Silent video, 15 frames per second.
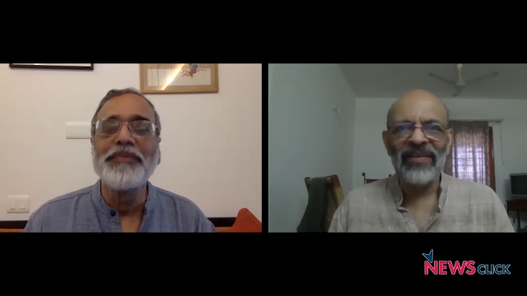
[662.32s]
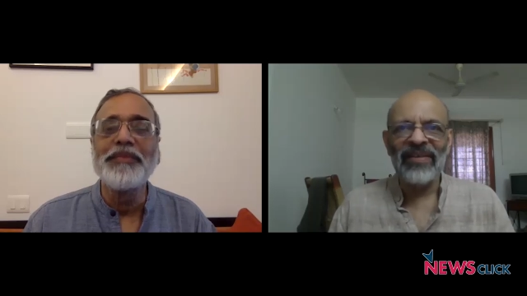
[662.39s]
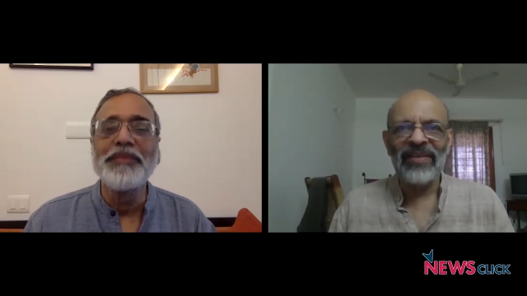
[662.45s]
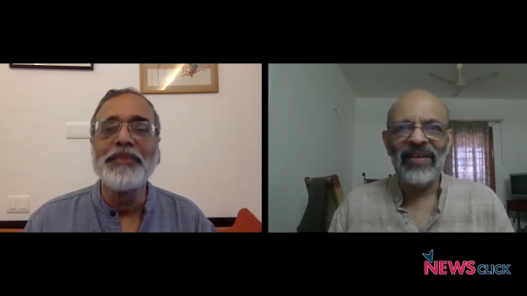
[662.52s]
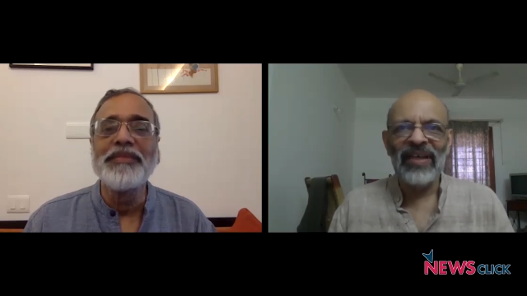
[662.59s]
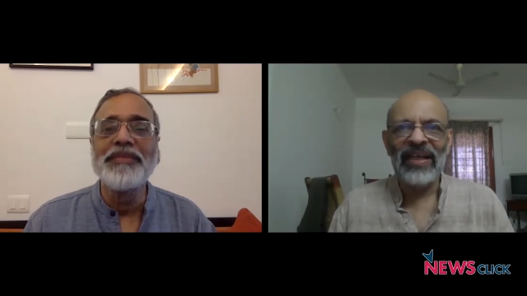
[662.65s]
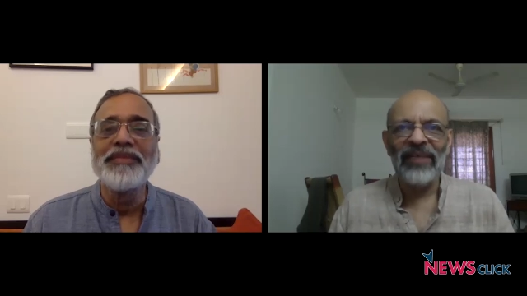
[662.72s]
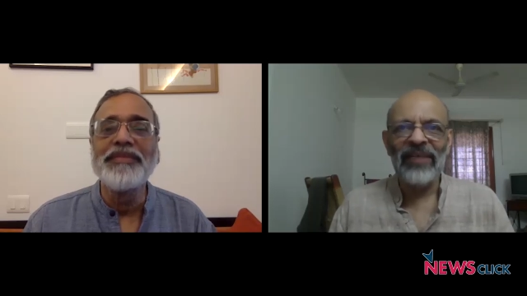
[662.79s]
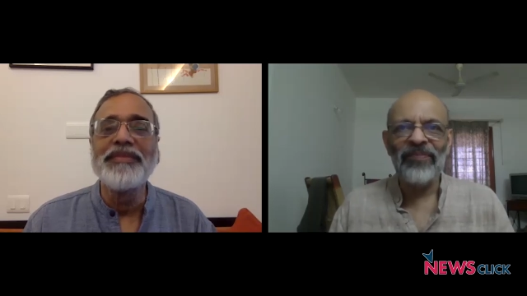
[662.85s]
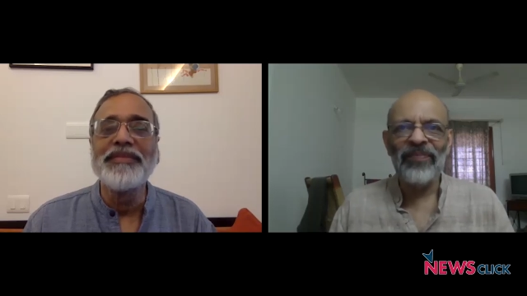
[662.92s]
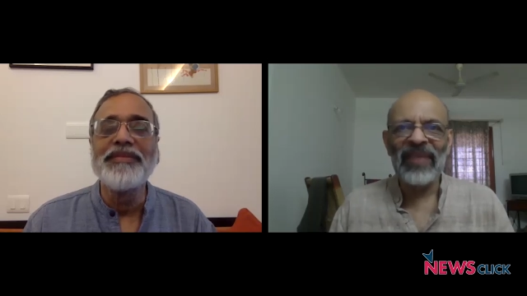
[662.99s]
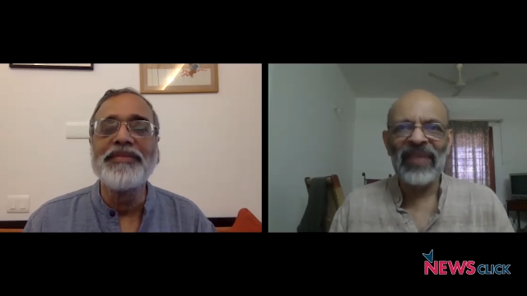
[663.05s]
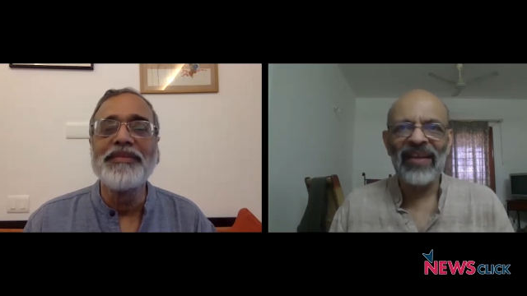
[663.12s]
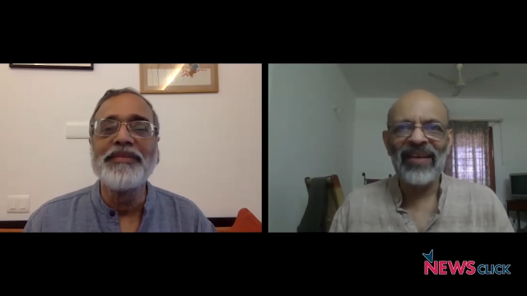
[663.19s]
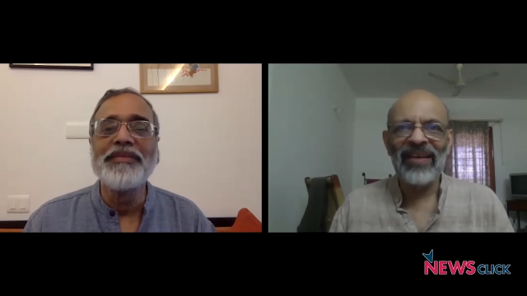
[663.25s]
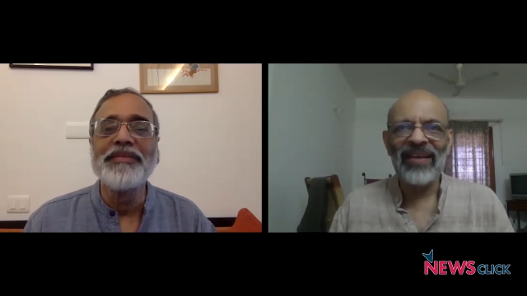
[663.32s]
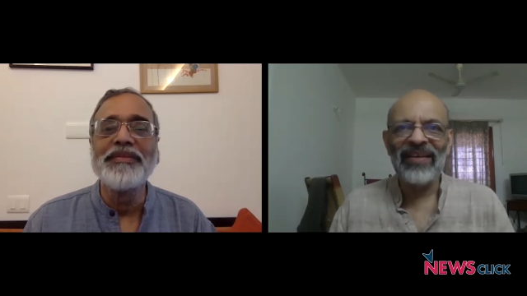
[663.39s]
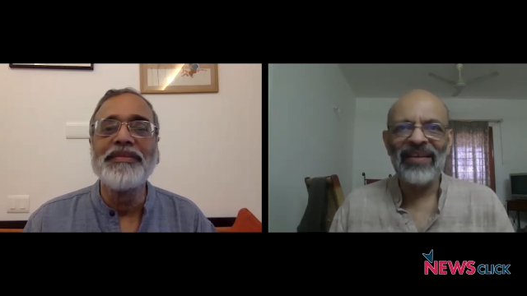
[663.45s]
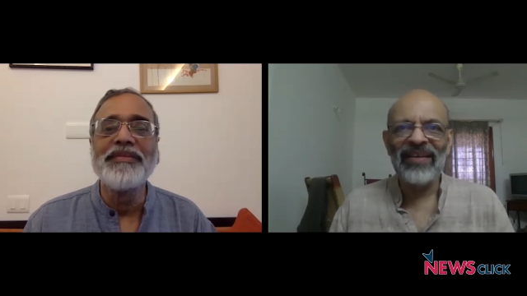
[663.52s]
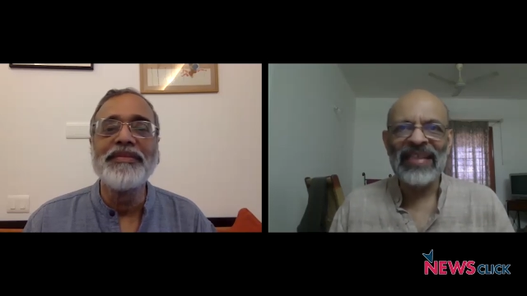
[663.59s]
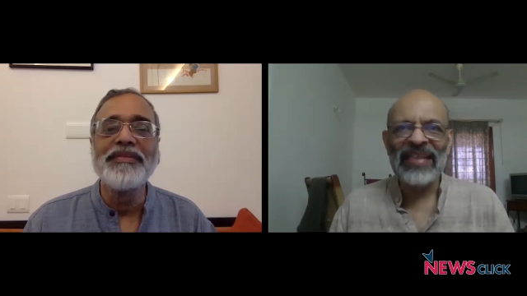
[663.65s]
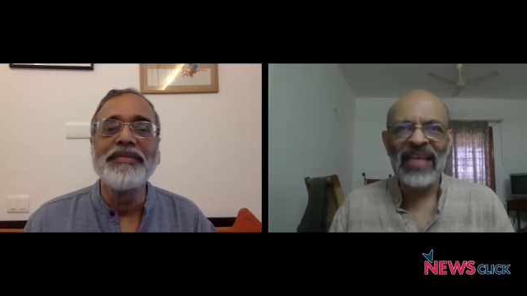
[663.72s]
Speaker 1: Um,
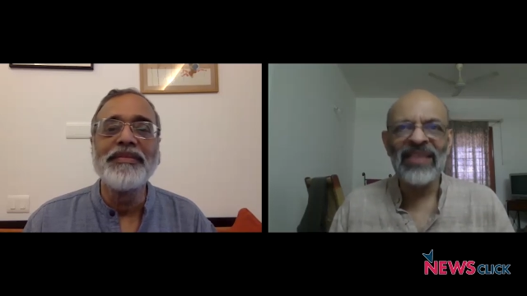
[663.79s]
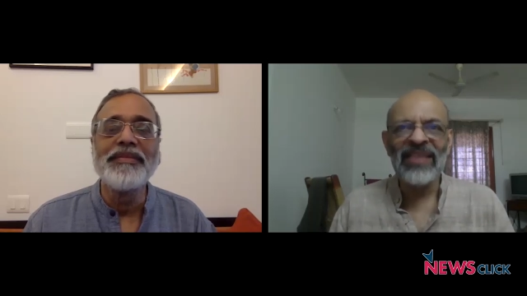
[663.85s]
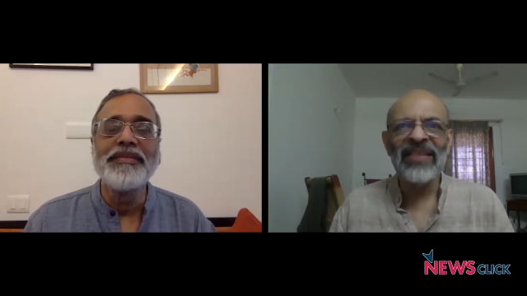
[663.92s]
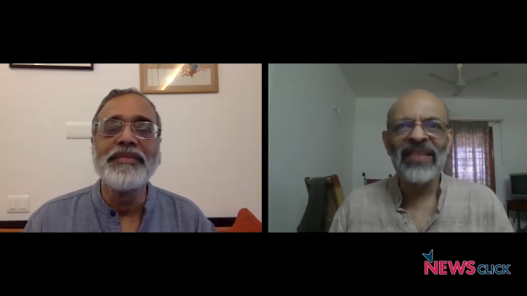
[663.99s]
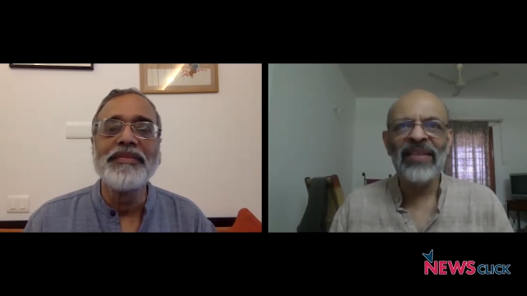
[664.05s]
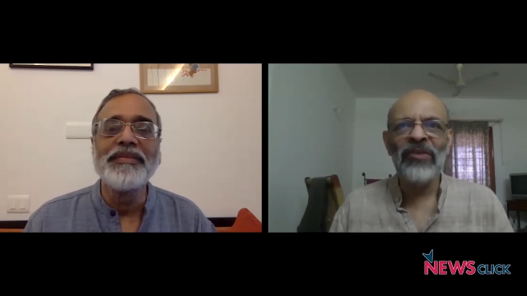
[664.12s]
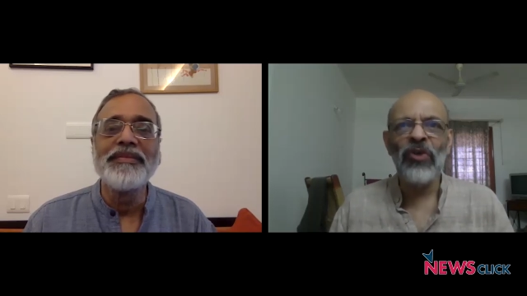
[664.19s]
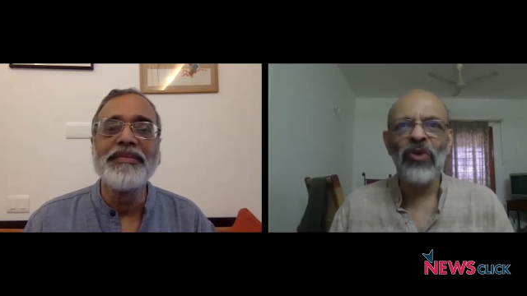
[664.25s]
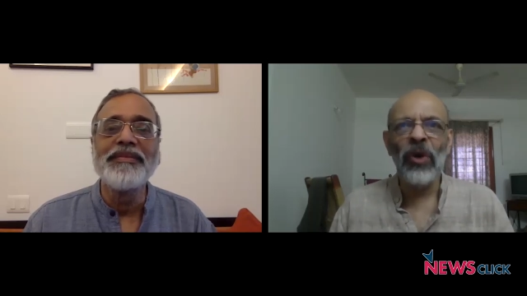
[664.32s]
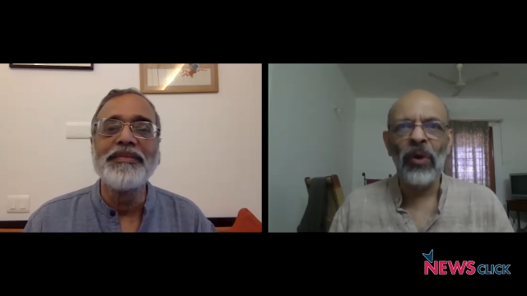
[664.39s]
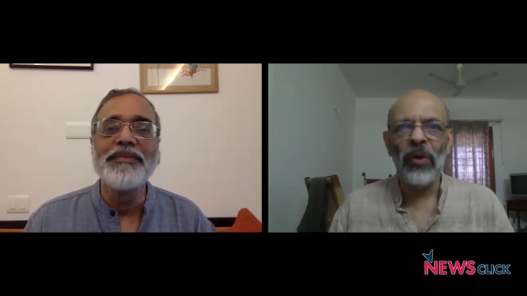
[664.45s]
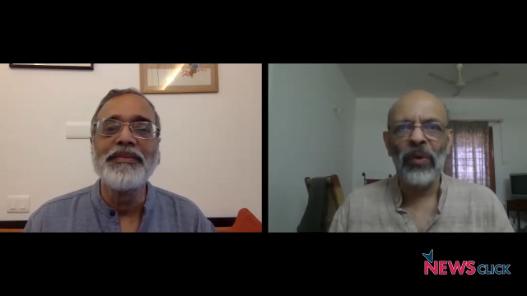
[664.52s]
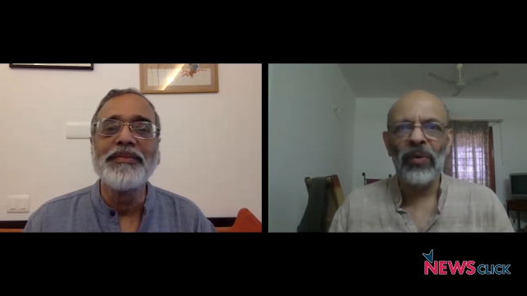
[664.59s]
yes and no